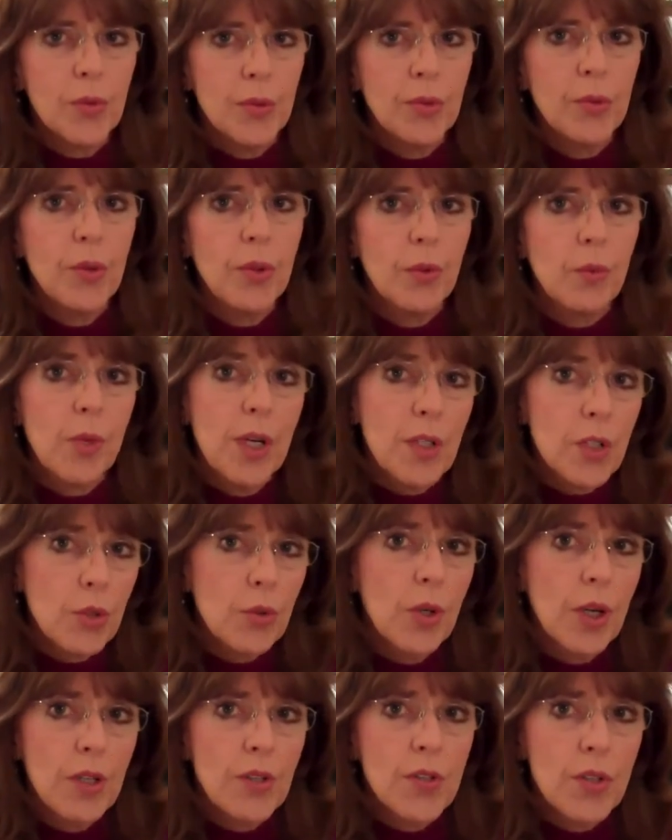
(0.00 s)
food in
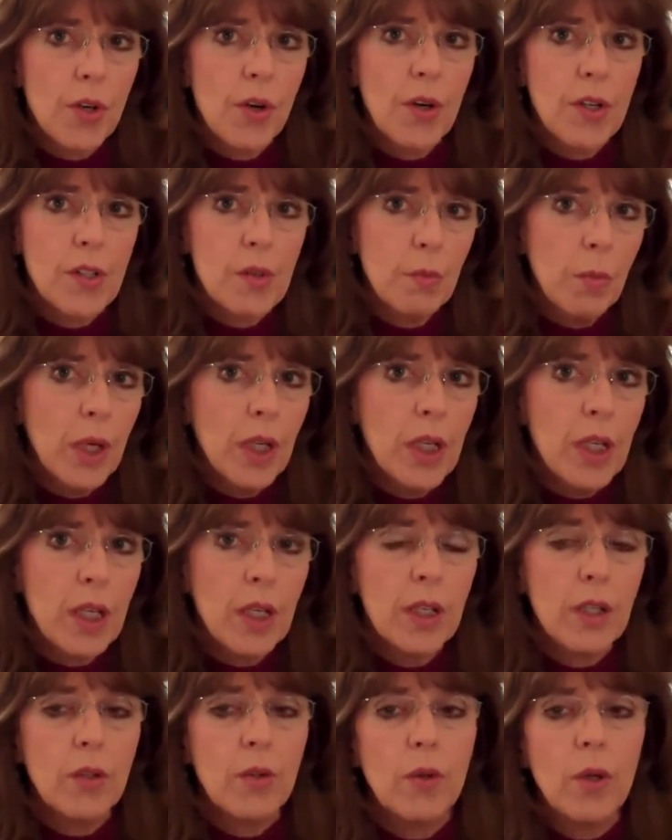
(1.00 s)
restaurants cost
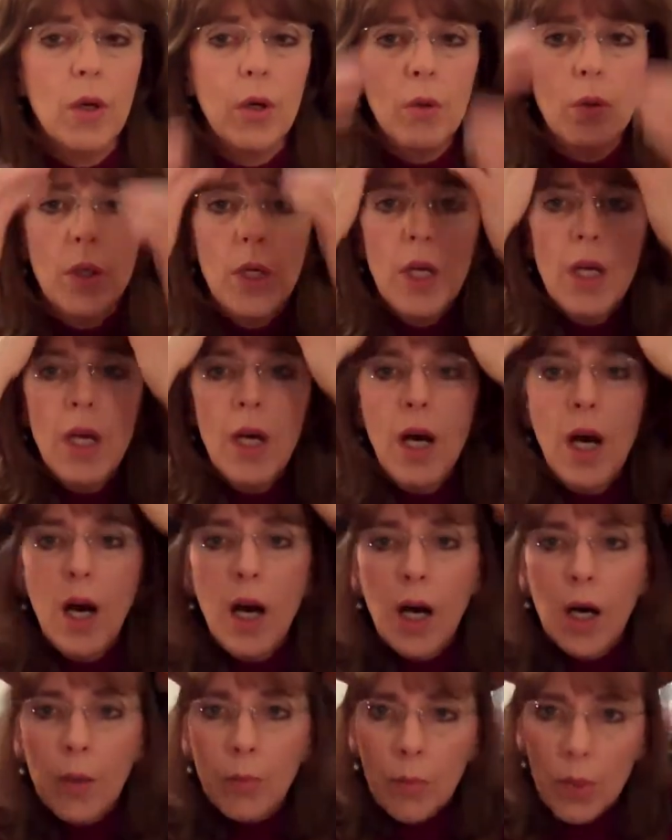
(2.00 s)
money,
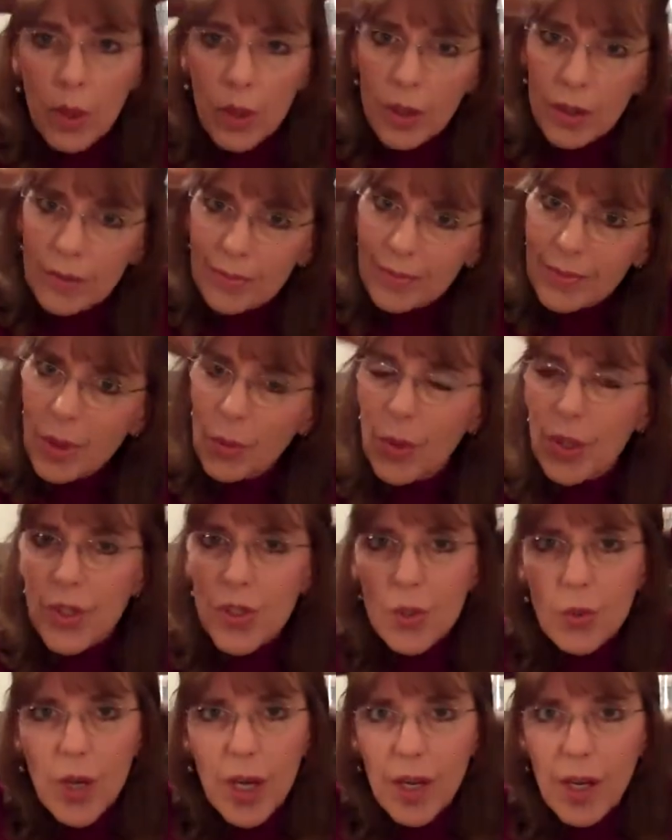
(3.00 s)
What a
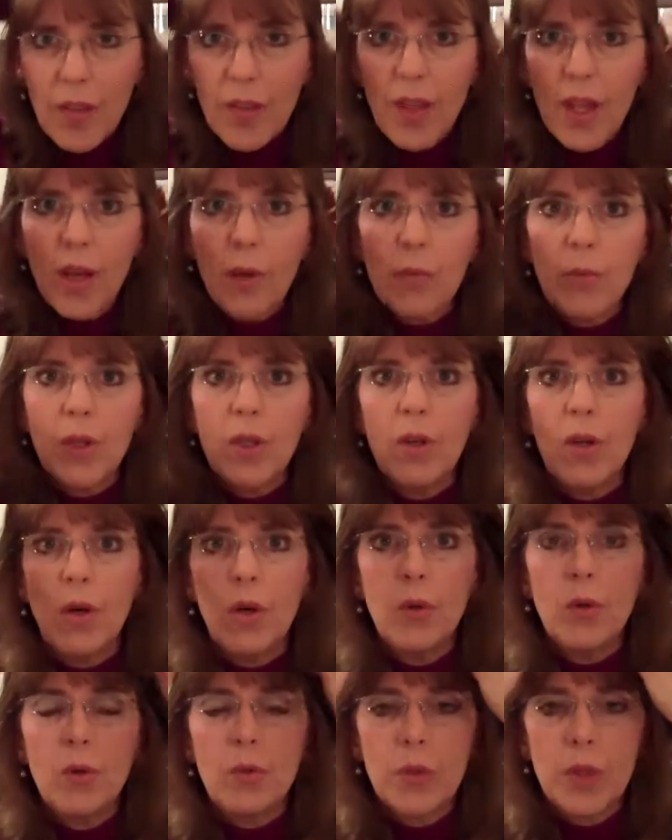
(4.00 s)
strain on them,
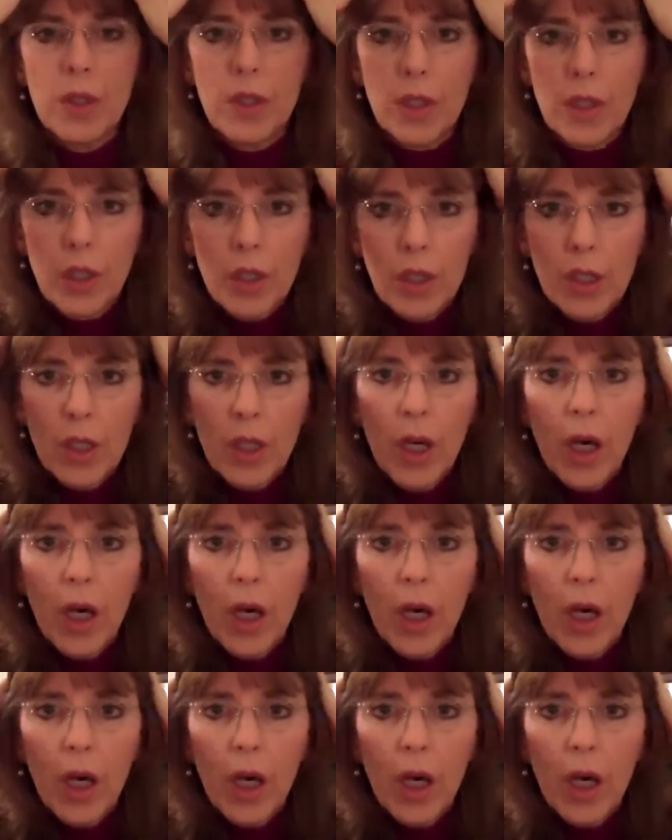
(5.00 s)
really.